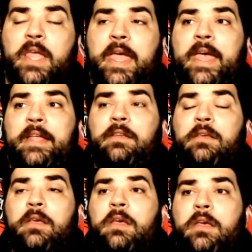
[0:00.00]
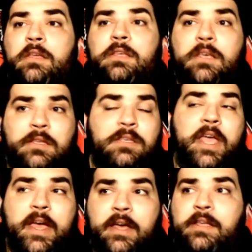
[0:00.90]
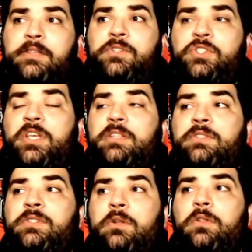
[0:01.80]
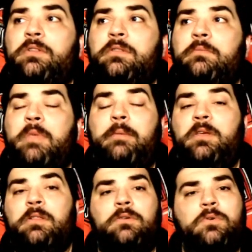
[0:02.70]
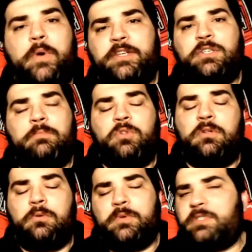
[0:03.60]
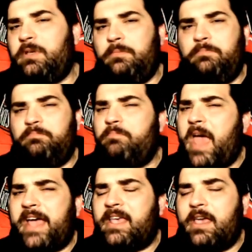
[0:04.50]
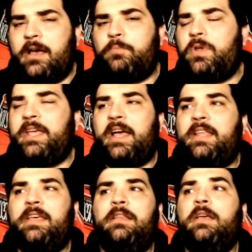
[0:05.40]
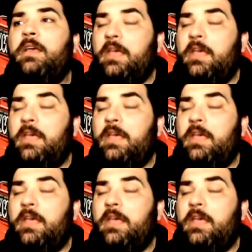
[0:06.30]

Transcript: And, yeah, his chin still looked maybe a little questionable, or was he backing up when he got hit?